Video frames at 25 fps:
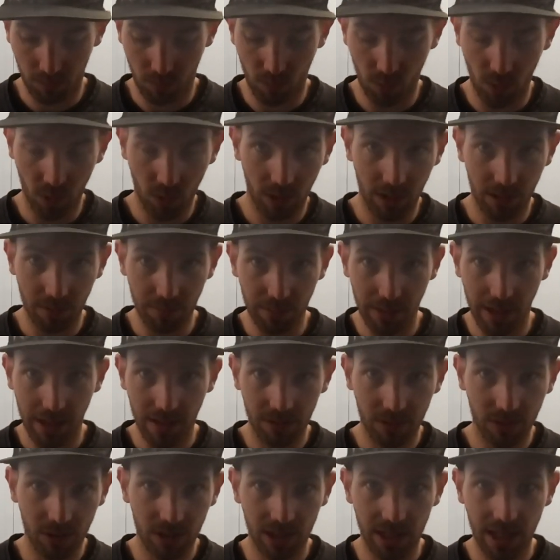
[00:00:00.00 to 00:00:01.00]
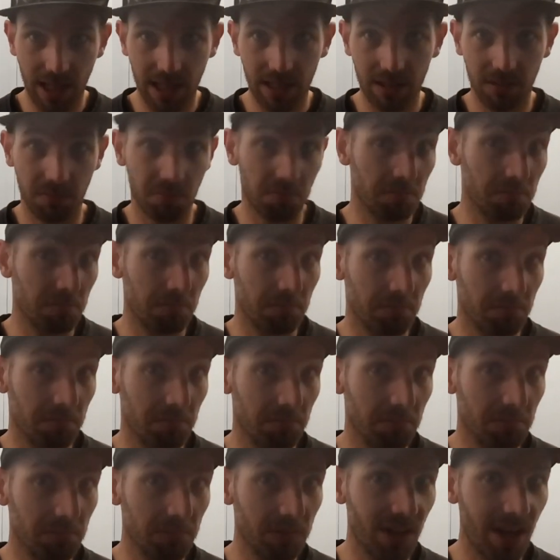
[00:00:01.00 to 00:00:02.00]
More about tell it.
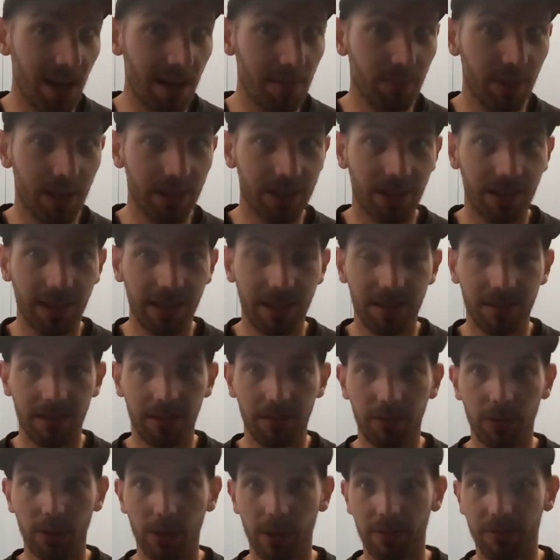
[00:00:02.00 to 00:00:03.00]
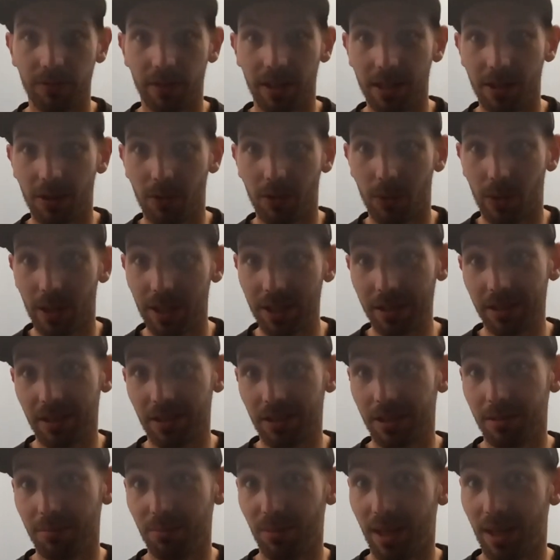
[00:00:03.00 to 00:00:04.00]
Basically it. If you have any
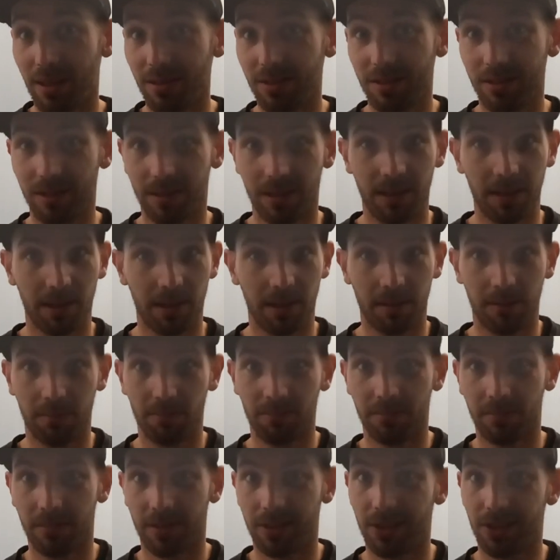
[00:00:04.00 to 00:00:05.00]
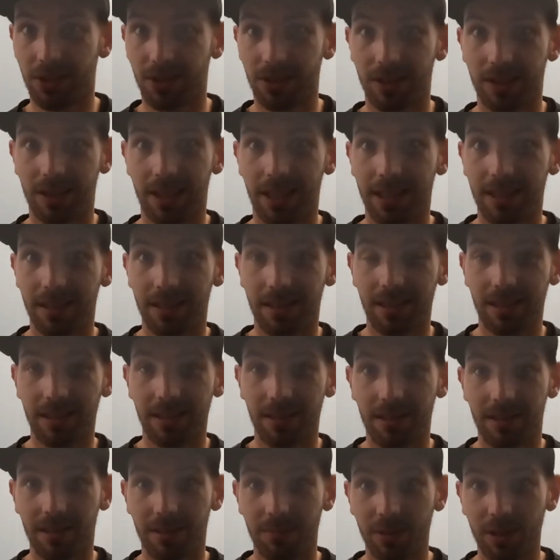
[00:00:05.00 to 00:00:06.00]
questions about it, just hit it in
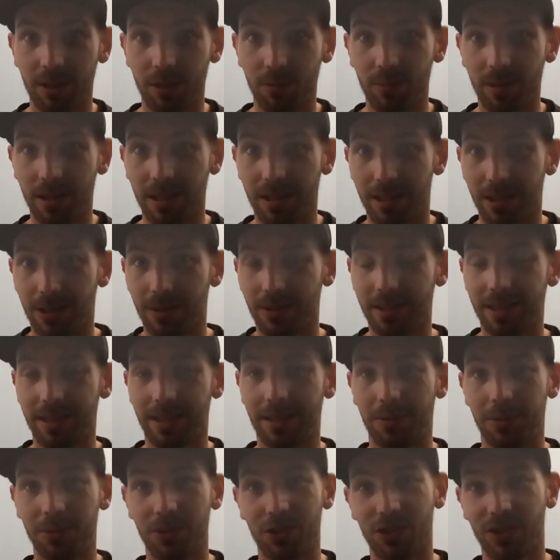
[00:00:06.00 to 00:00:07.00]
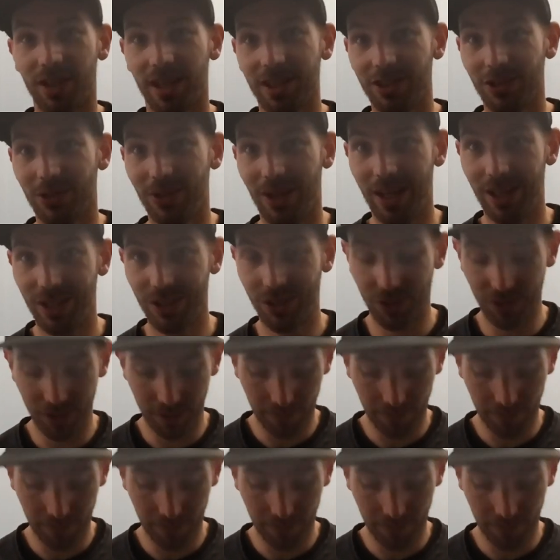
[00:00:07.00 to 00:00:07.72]
the comments below and I'll try to answer